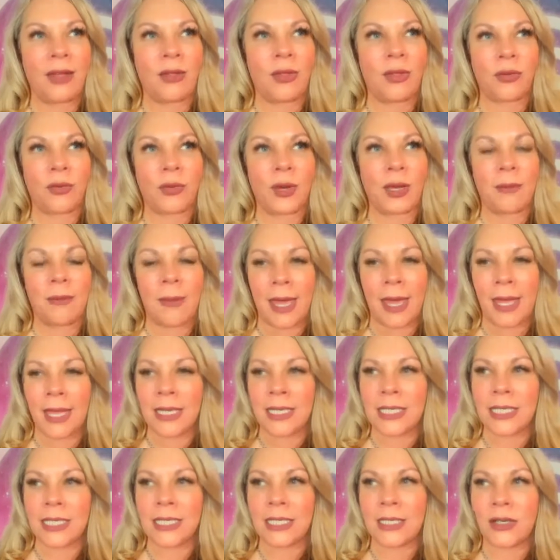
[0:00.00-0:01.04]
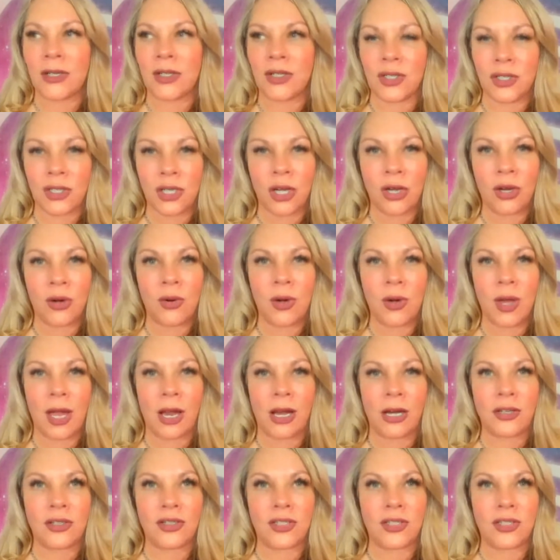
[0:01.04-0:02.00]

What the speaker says: 3 months or so, are